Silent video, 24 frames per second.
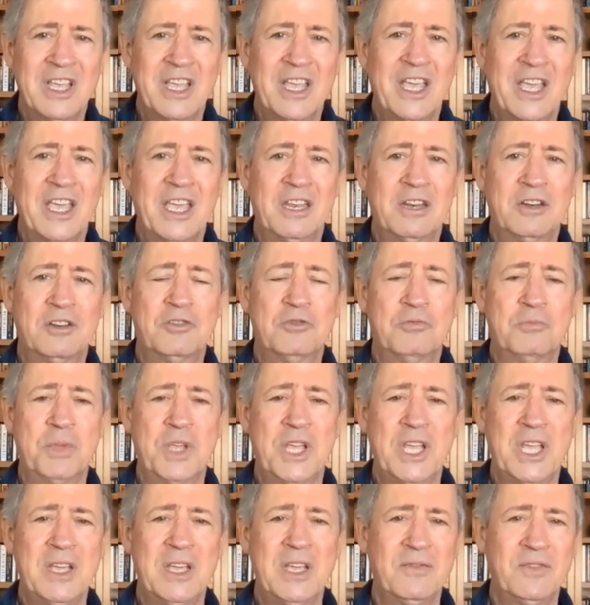And to
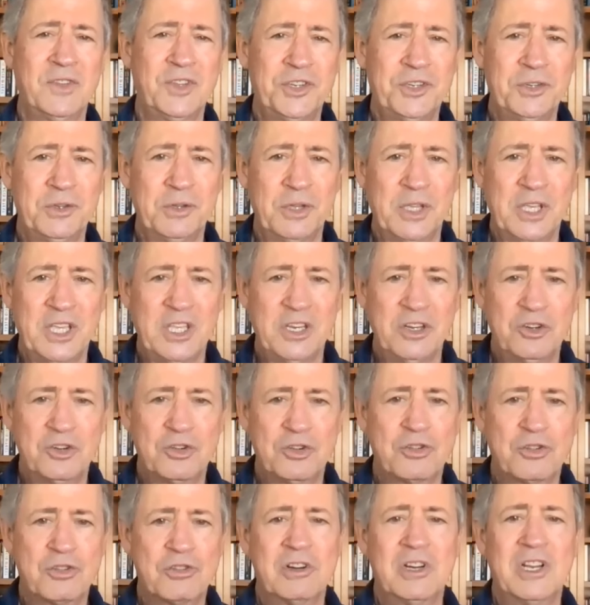be able to
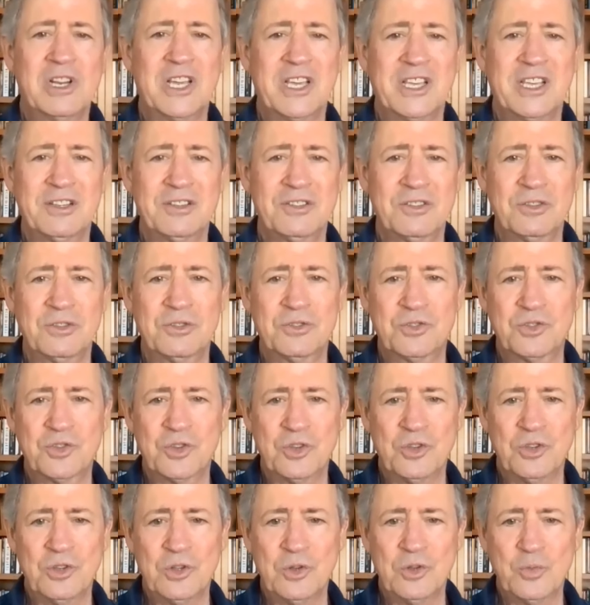internalize the
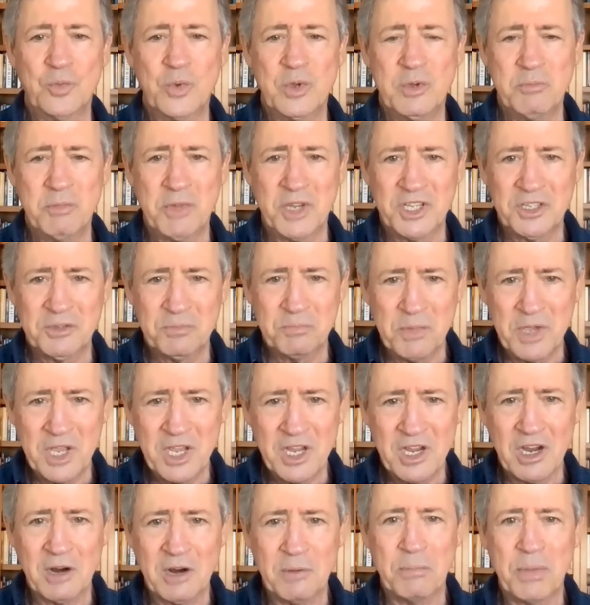soul, we must make
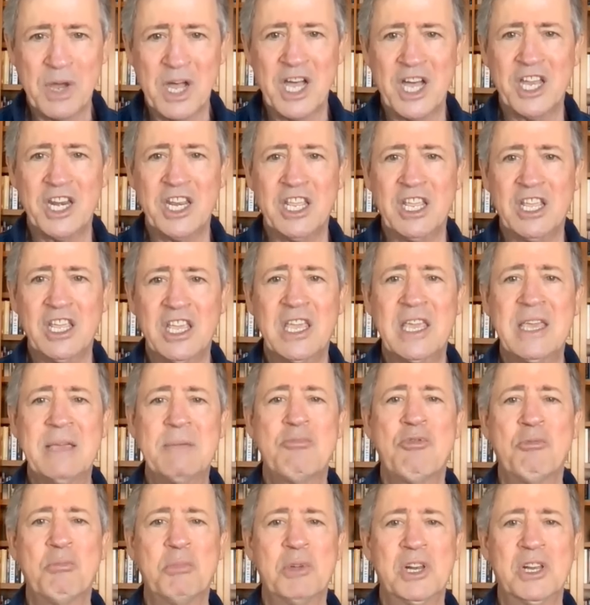our body
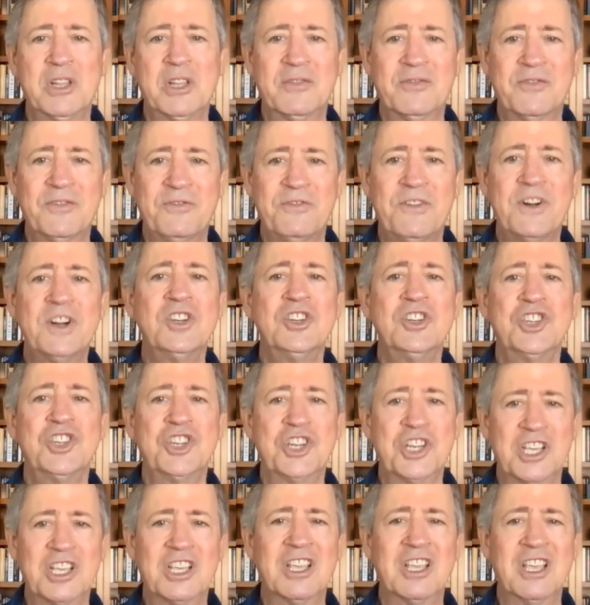capable of
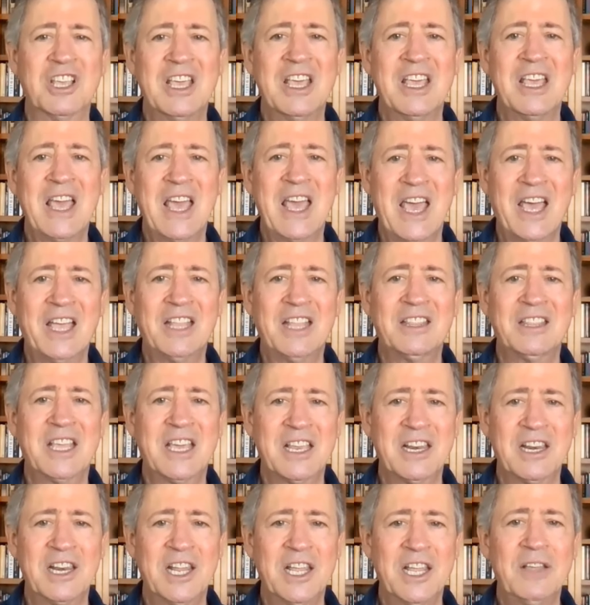functioning at
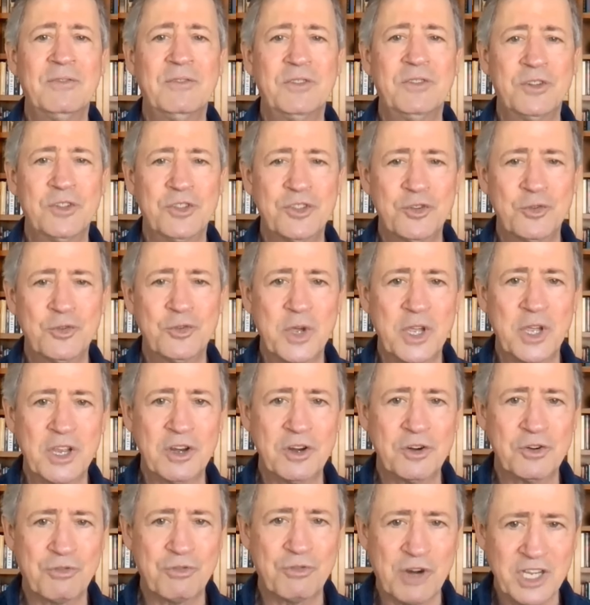that level, the way
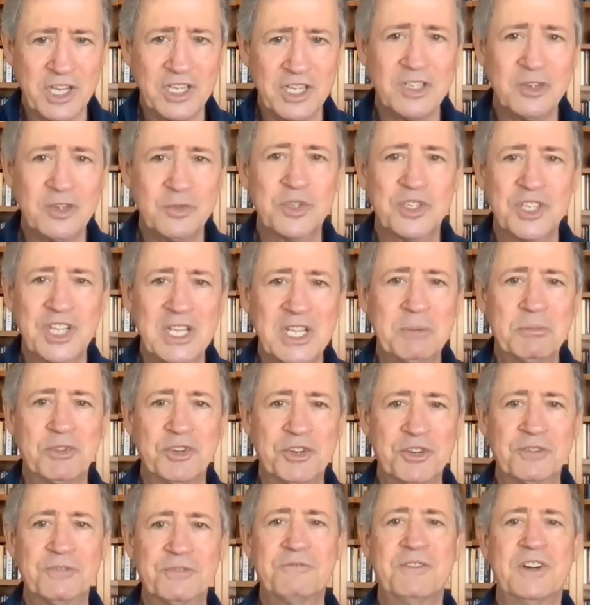Christ was able
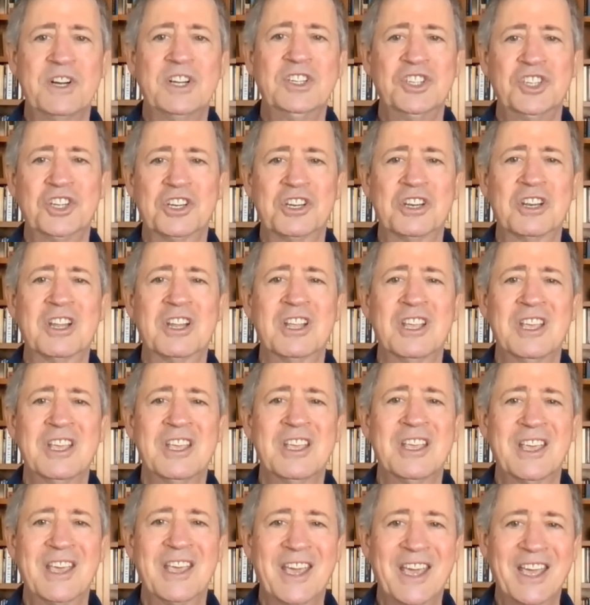to function
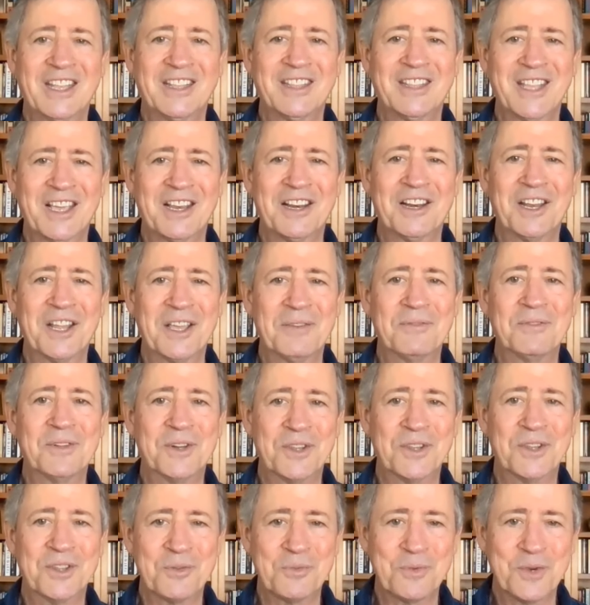at that level,
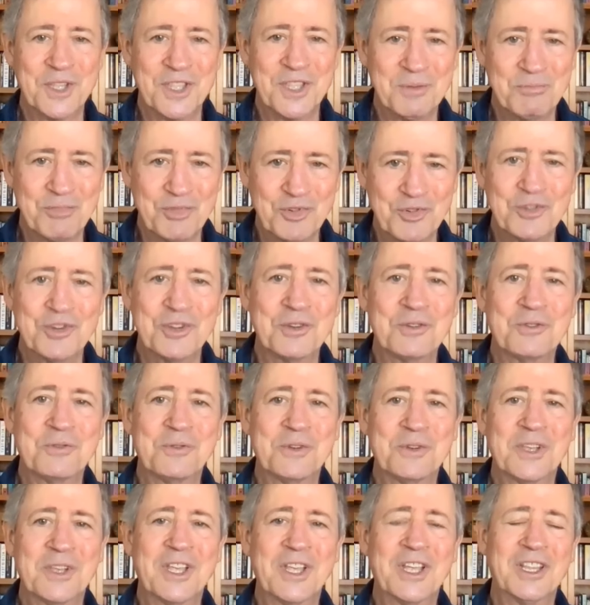and the way the Buddha
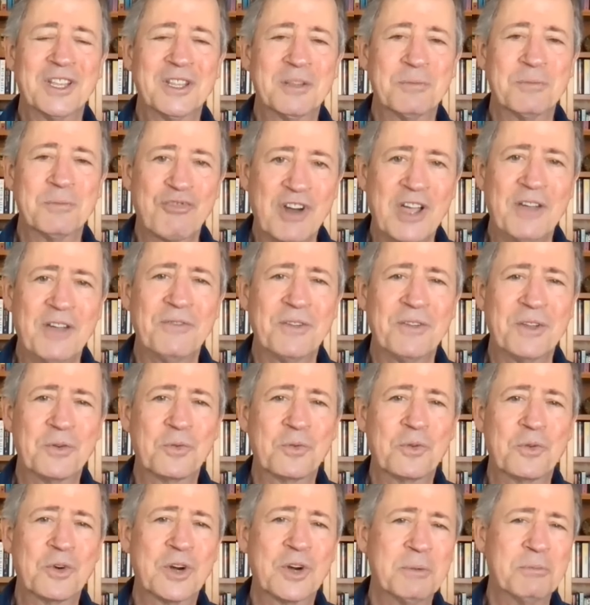and the prophet
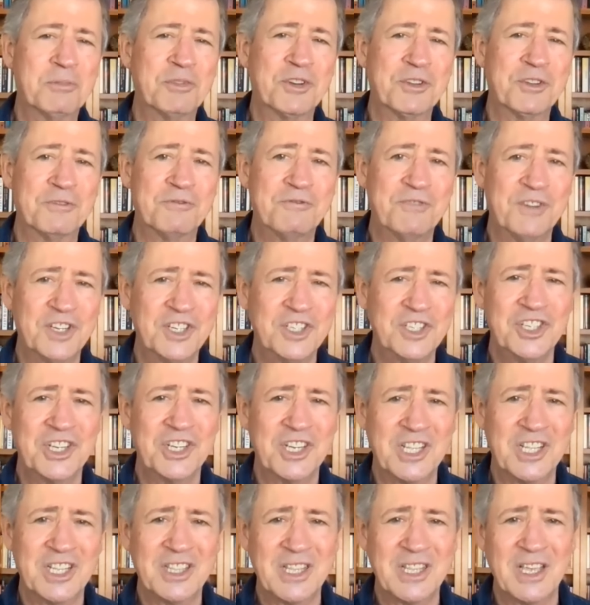were able to function
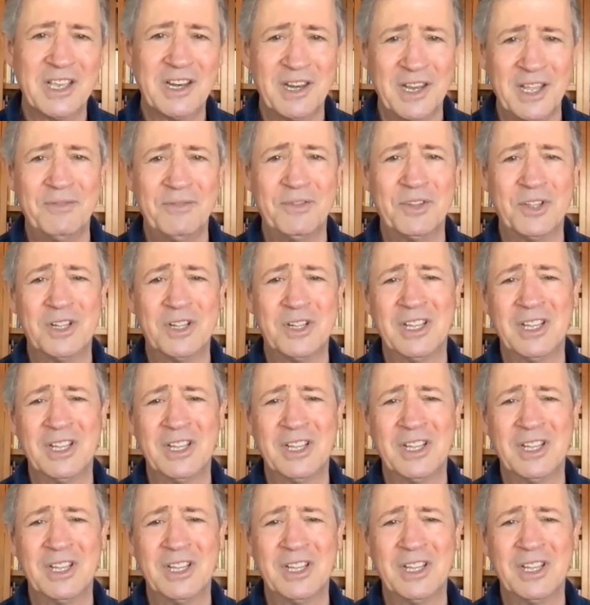at that level.